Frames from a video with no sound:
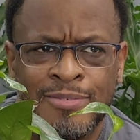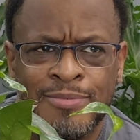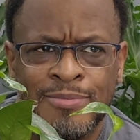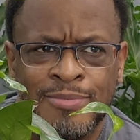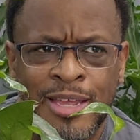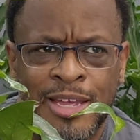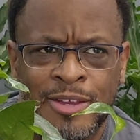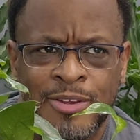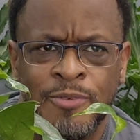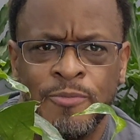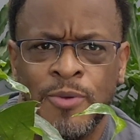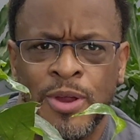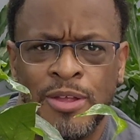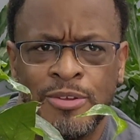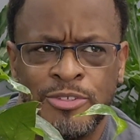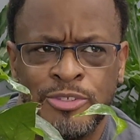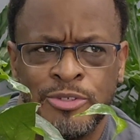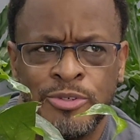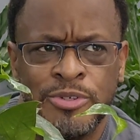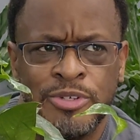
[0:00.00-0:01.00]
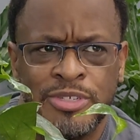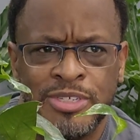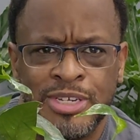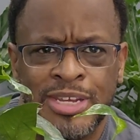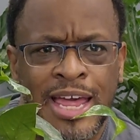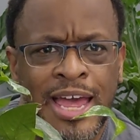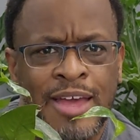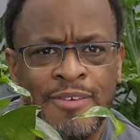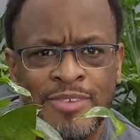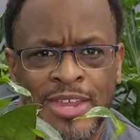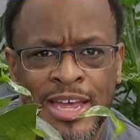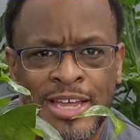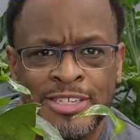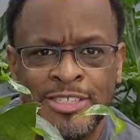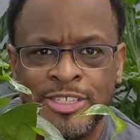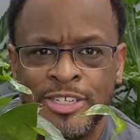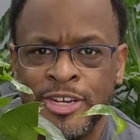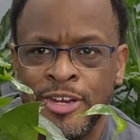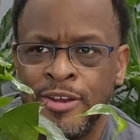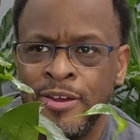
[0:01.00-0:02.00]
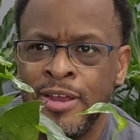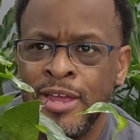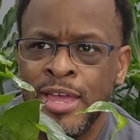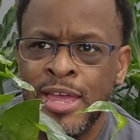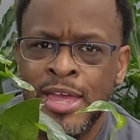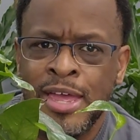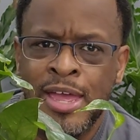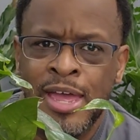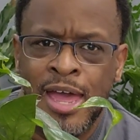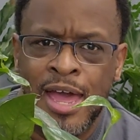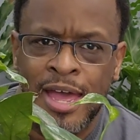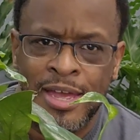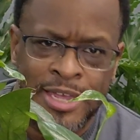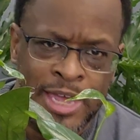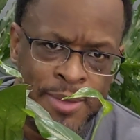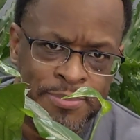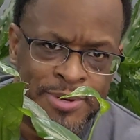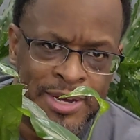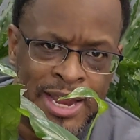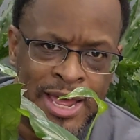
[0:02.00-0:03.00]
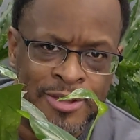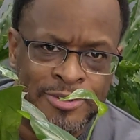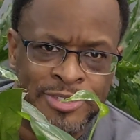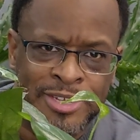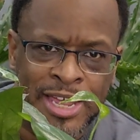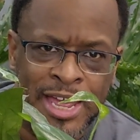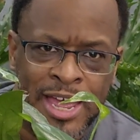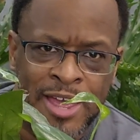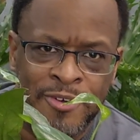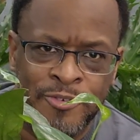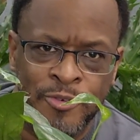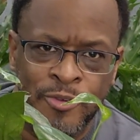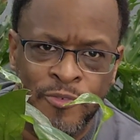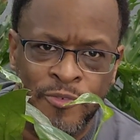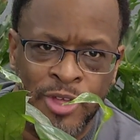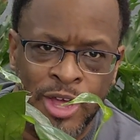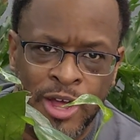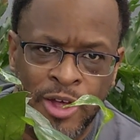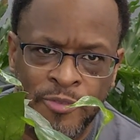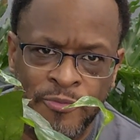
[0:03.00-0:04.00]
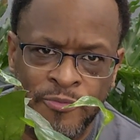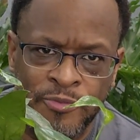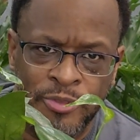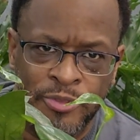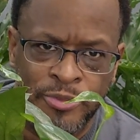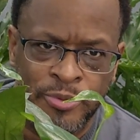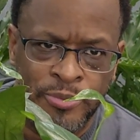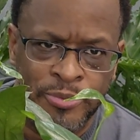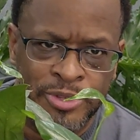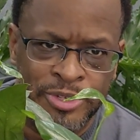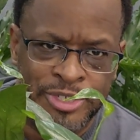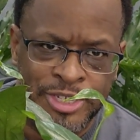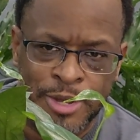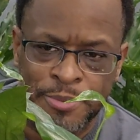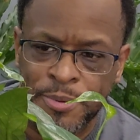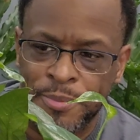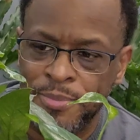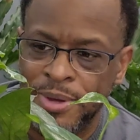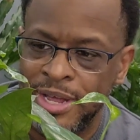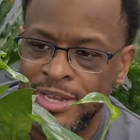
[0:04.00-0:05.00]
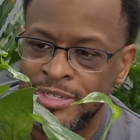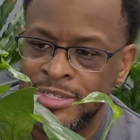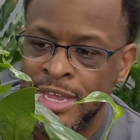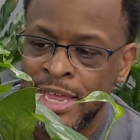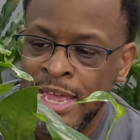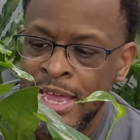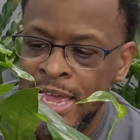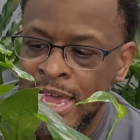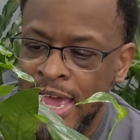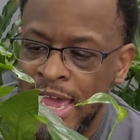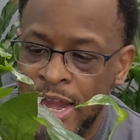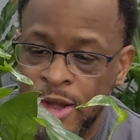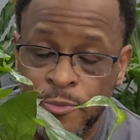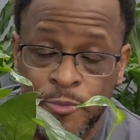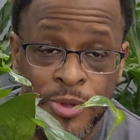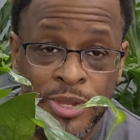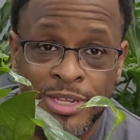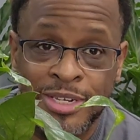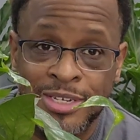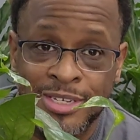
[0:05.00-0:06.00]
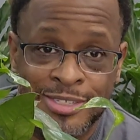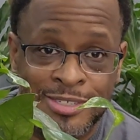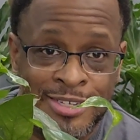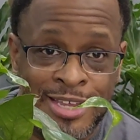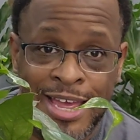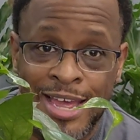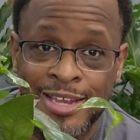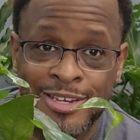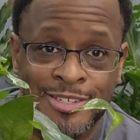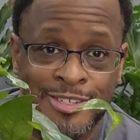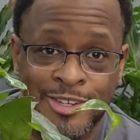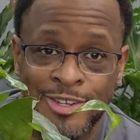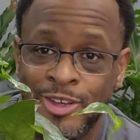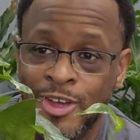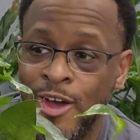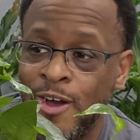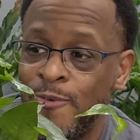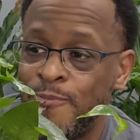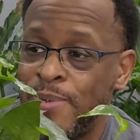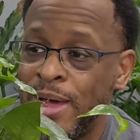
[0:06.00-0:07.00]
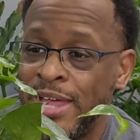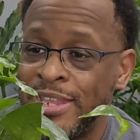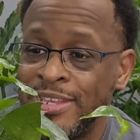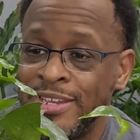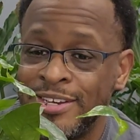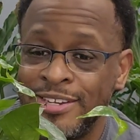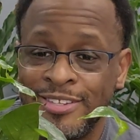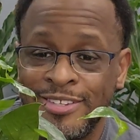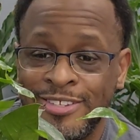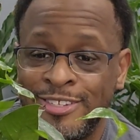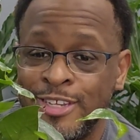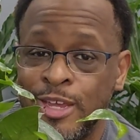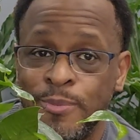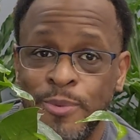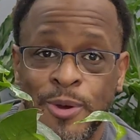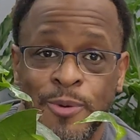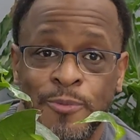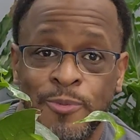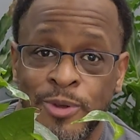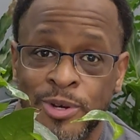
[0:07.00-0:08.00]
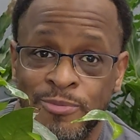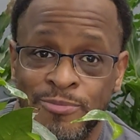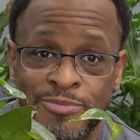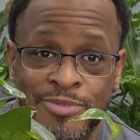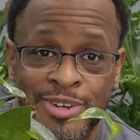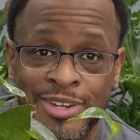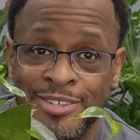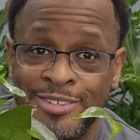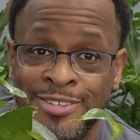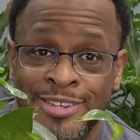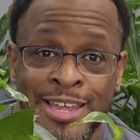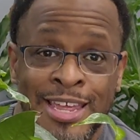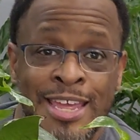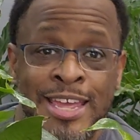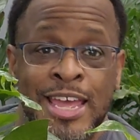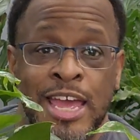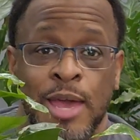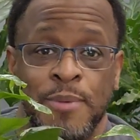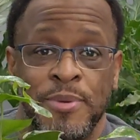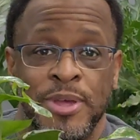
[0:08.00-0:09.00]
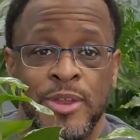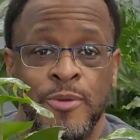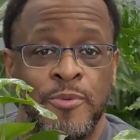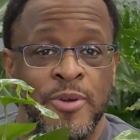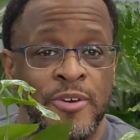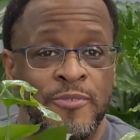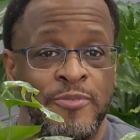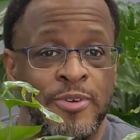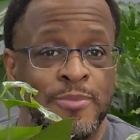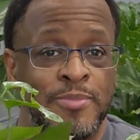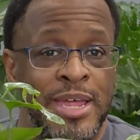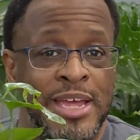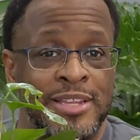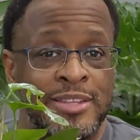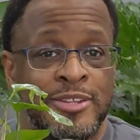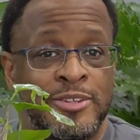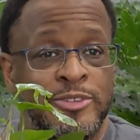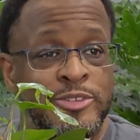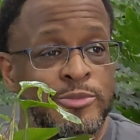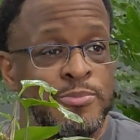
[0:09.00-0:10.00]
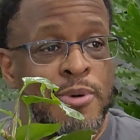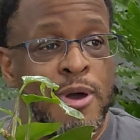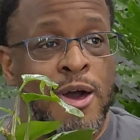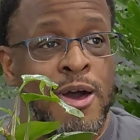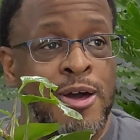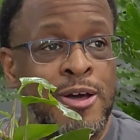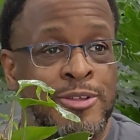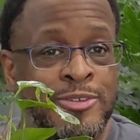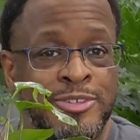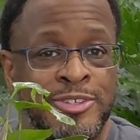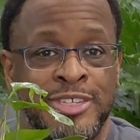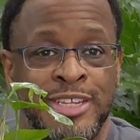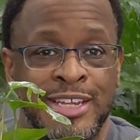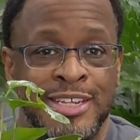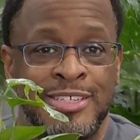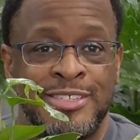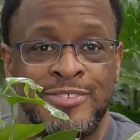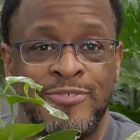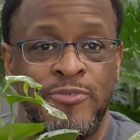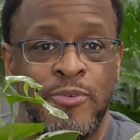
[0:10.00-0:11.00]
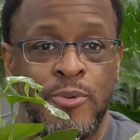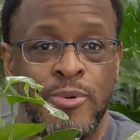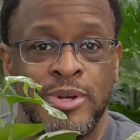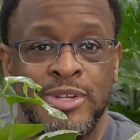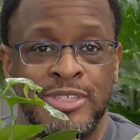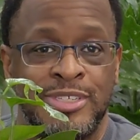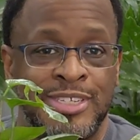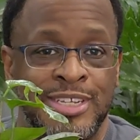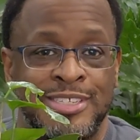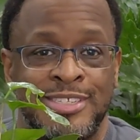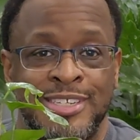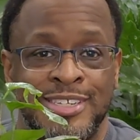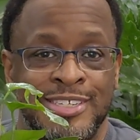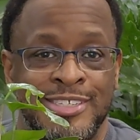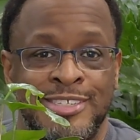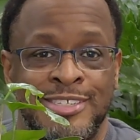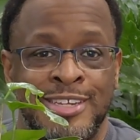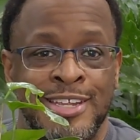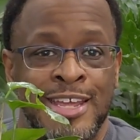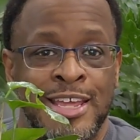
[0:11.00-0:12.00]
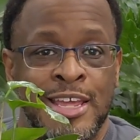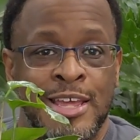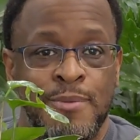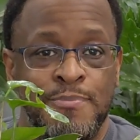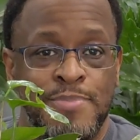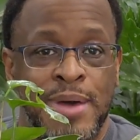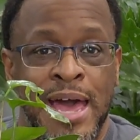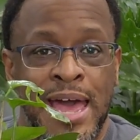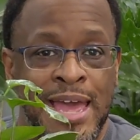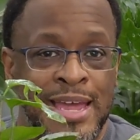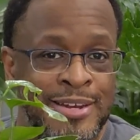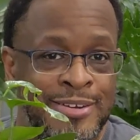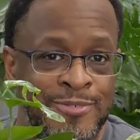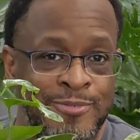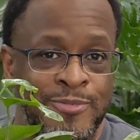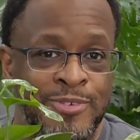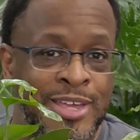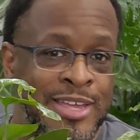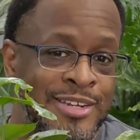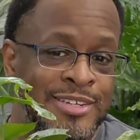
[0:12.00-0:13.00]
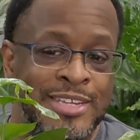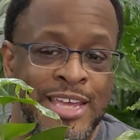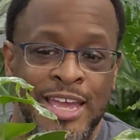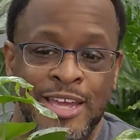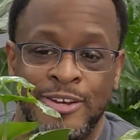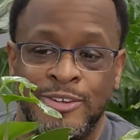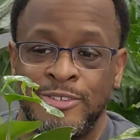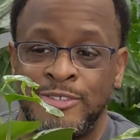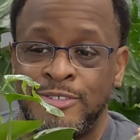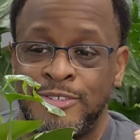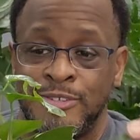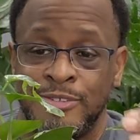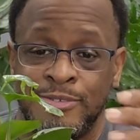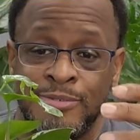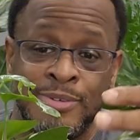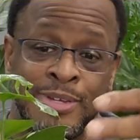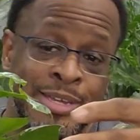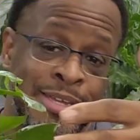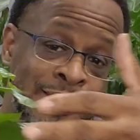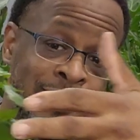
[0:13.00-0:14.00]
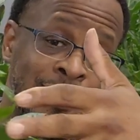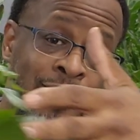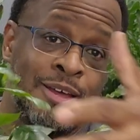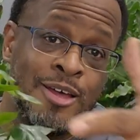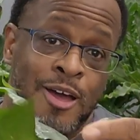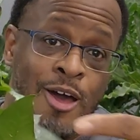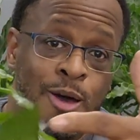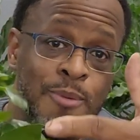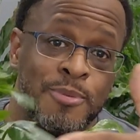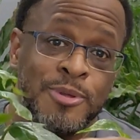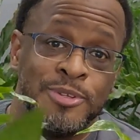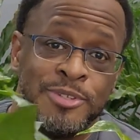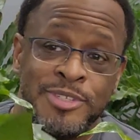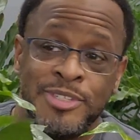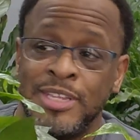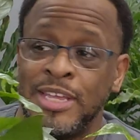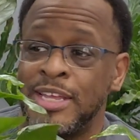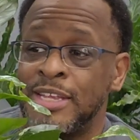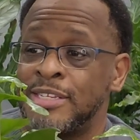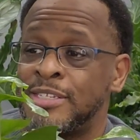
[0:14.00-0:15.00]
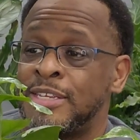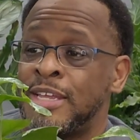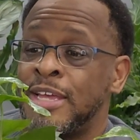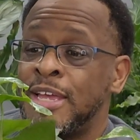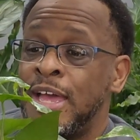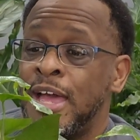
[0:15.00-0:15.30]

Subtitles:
like around June or July of last year. I kept it outside through the summer months, and it really just kind of took off by the end of the summer. It would just, it went from like little small 4 to 6 inch pot containers to almost this.